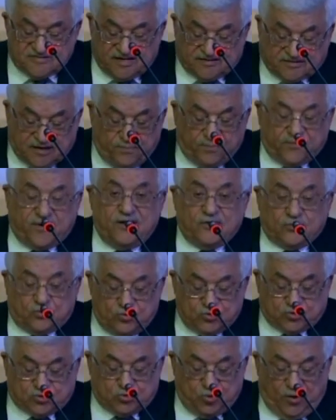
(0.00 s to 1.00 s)

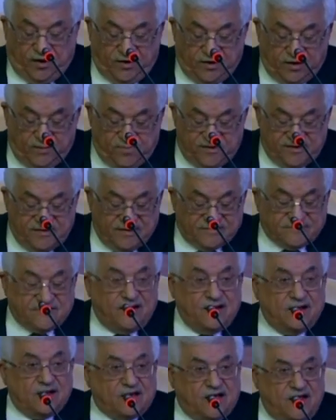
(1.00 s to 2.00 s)
Jerusalem will remain
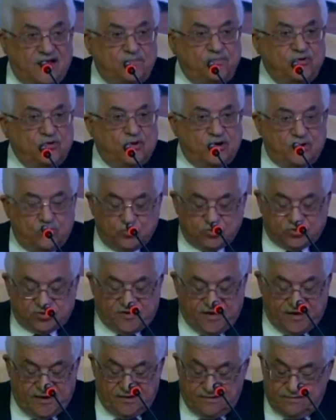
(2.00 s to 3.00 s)
Arab at heart
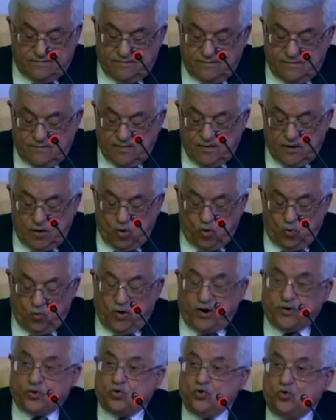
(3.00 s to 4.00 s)
and mind,
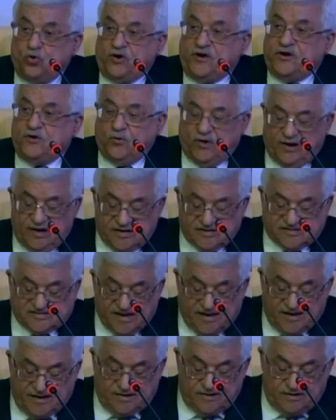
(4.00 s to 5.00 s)
spirit and
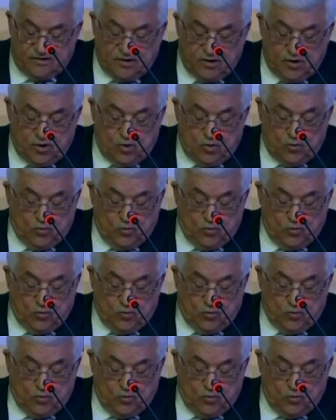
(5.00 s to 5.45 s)
language,